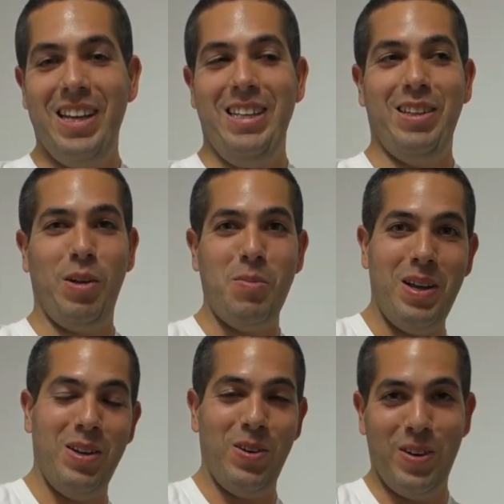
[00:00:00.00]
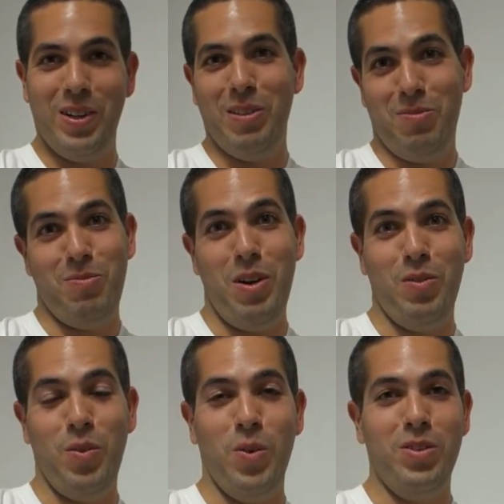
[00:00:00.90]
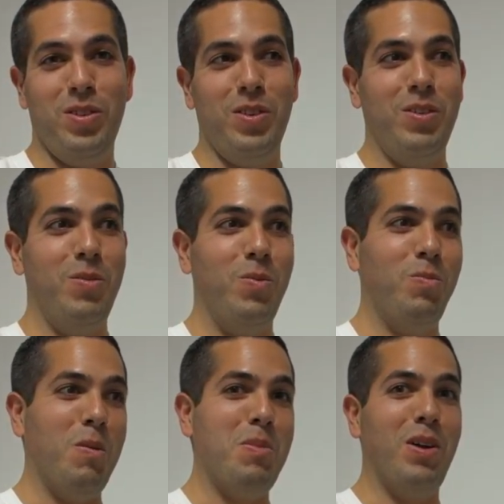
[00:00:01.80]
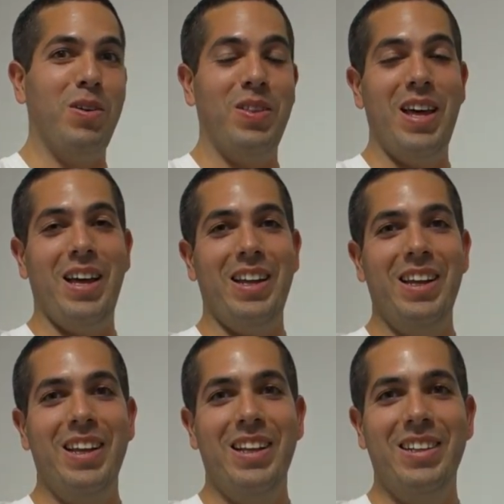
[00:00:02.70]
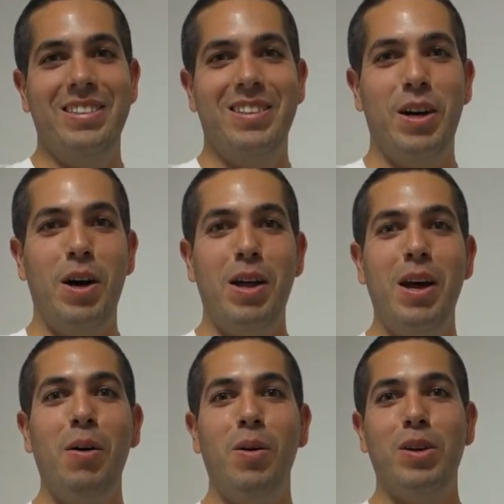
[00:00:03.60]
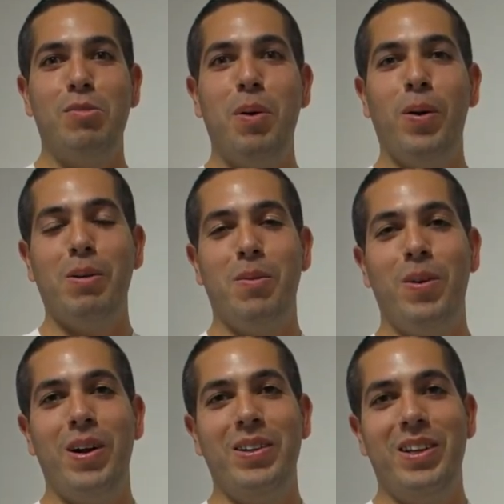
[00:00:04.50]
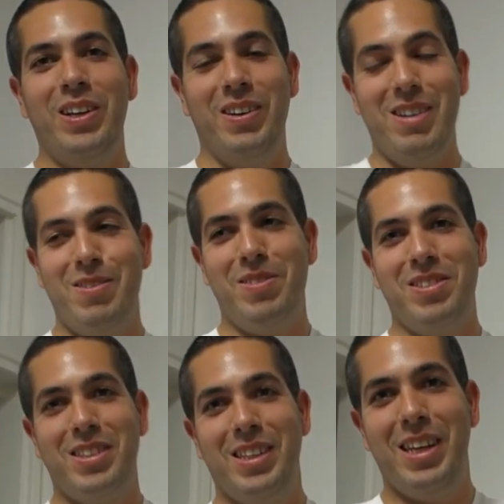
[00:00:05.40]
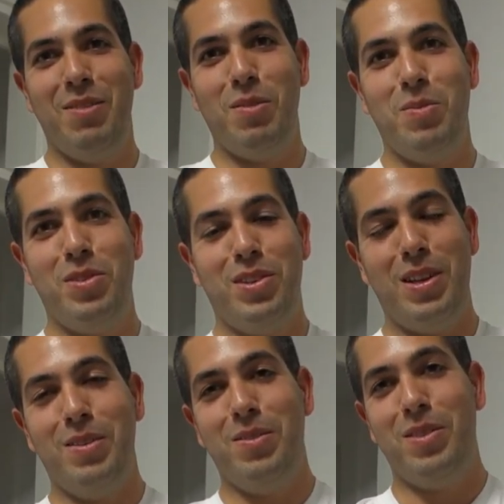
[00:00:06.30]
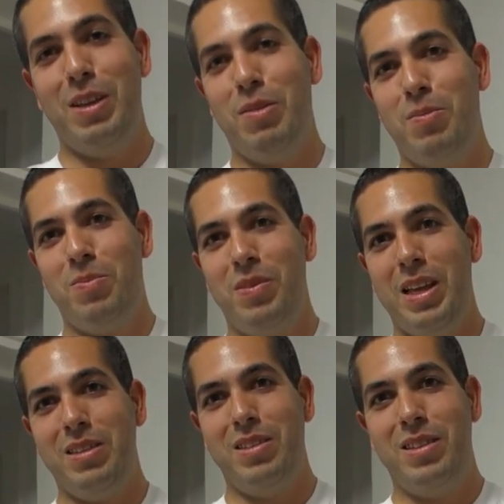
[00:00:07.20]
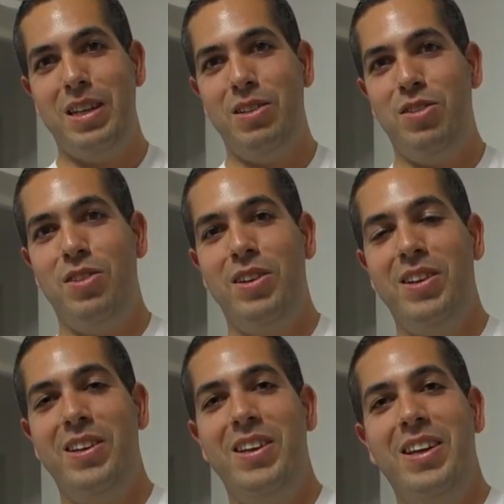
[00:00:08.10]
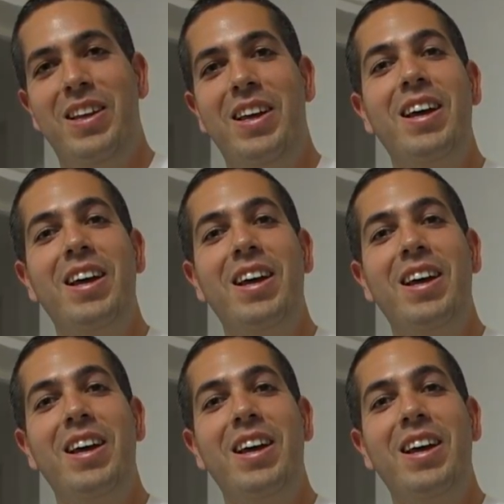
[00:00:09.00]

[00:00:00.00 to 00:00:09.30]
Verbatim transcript: And he's a commander in the Air Force, so what better than that? So, and I always poke him around, you know, I always give him stuff, give him S H. Yeah.